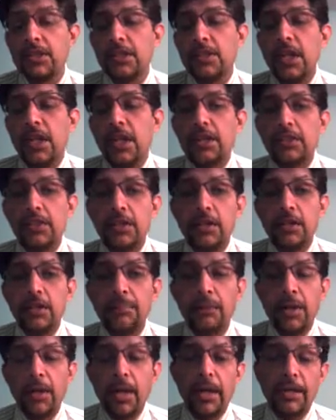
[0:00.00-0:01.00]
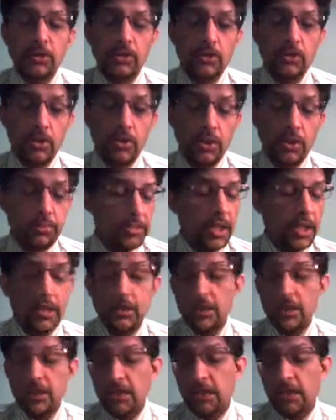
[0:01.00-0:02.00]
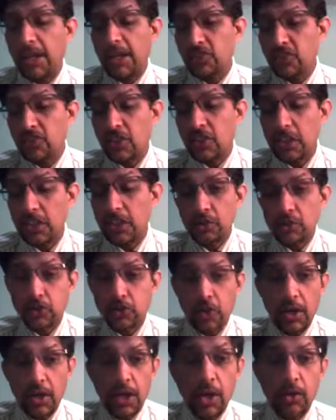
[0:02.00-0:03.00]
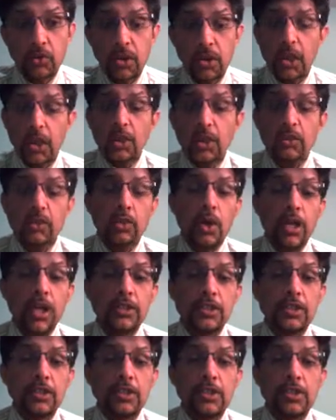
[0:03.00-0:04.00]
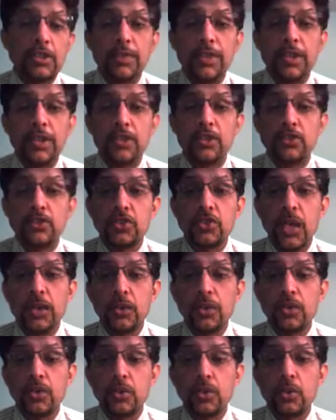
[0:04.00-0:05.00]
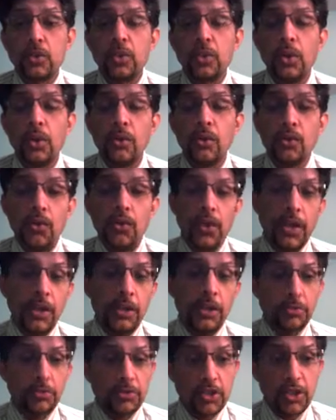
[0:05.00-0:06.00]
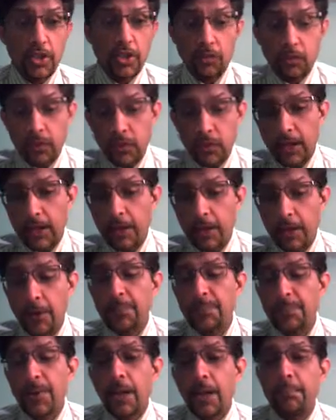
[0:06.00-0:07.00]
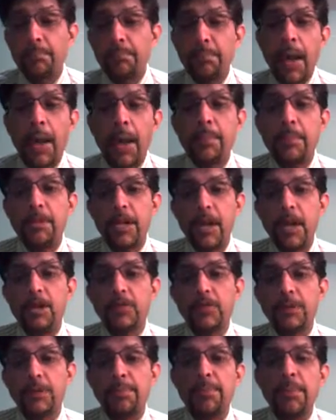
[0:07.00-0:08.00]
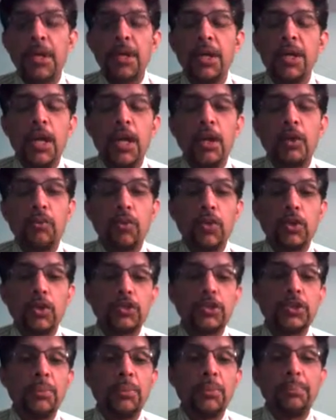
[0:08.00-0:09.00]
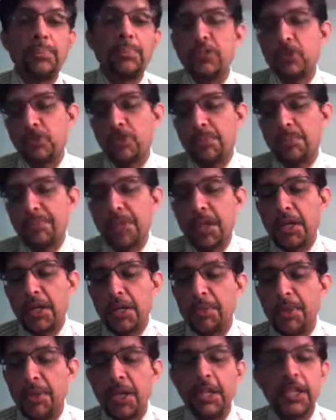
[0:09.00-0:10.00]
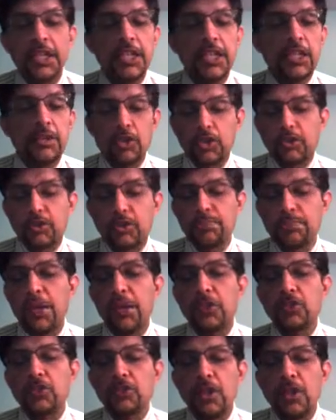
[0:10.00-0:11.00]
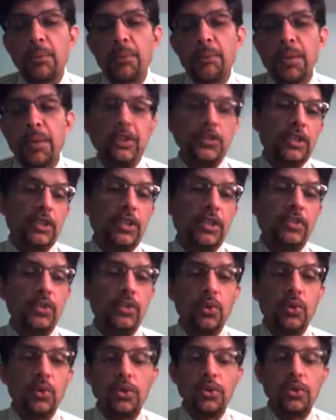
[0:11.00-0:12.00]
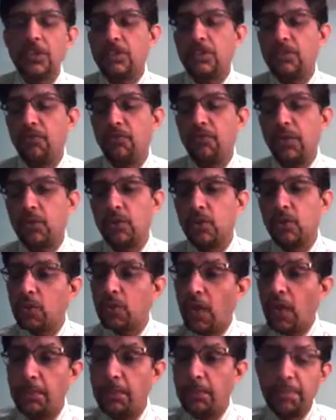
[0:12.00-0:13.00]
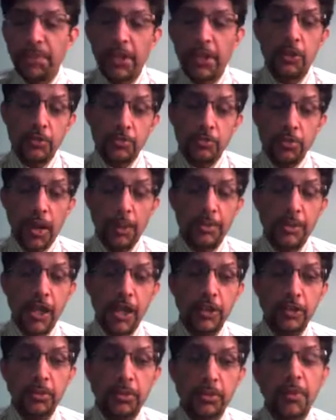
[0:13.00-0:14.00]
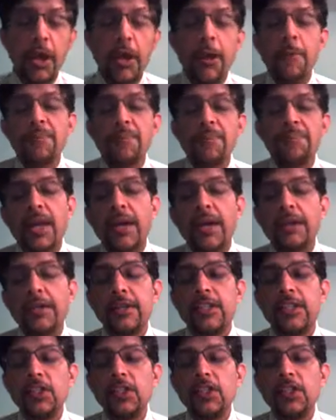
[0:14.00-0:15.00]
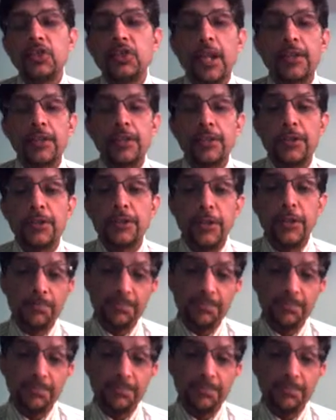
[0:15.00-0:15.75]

that Azhar Ali was run out. So Asad Shafiq decided to rein himself in, and Babar Azam was simply superb. He was playing some, and as you know, he's a very good eye player, Babar Azam, and he started